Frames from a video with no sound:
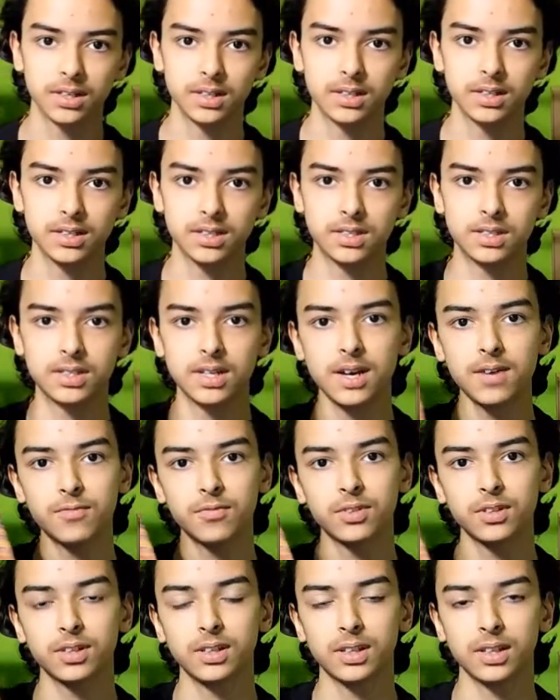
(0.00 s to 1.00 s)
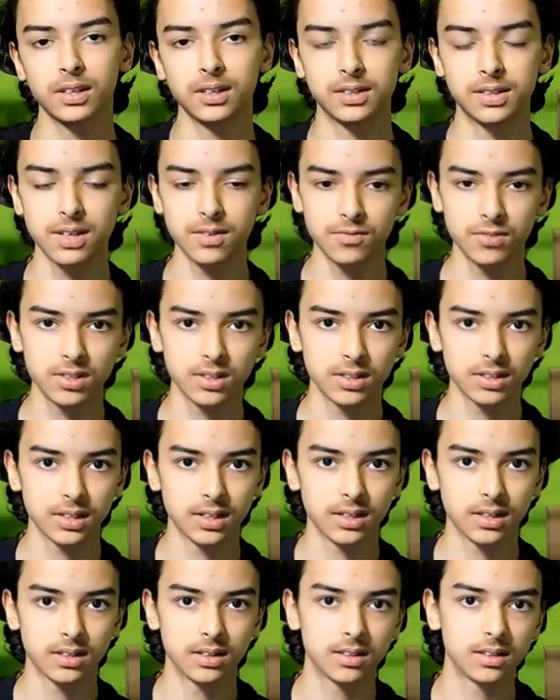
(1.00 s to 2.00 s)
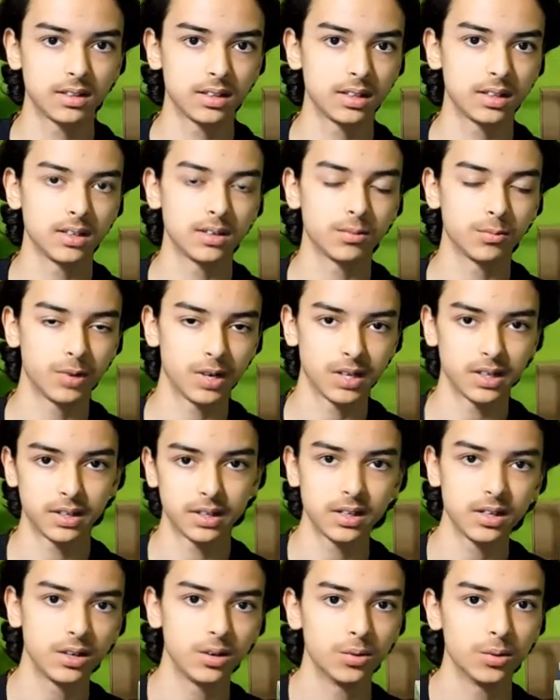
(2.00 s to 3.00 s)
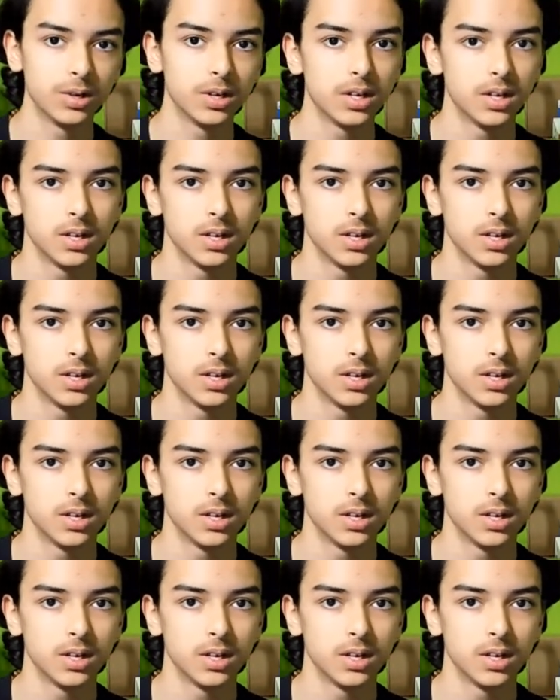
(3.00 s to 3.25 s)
is definitely definitely the way to go